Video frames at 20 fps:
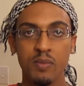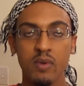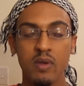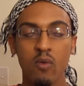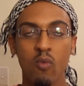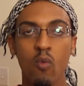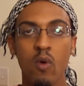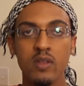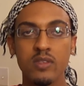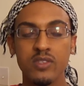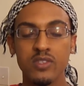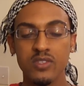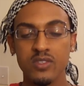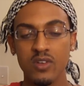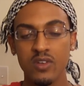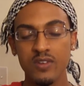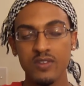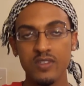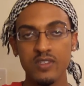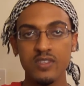but once it
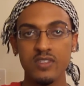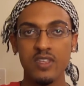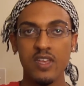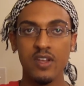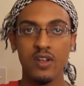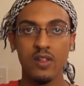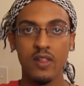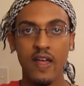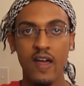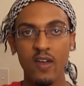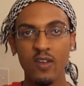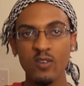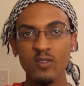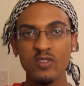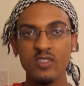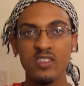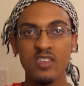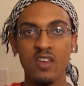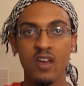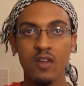starts to settle out, you
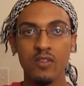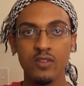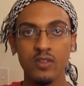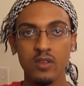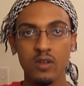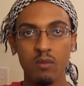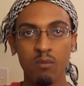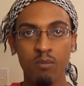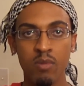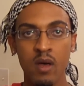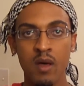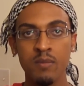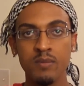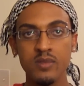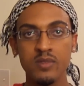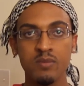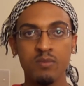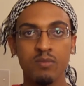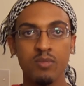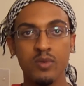see all the little
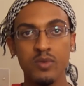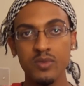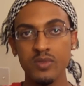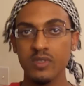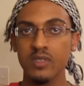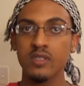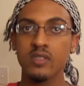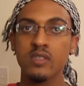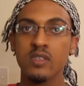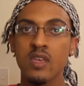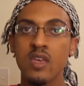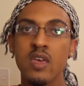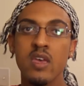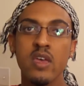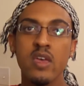bumps and bruises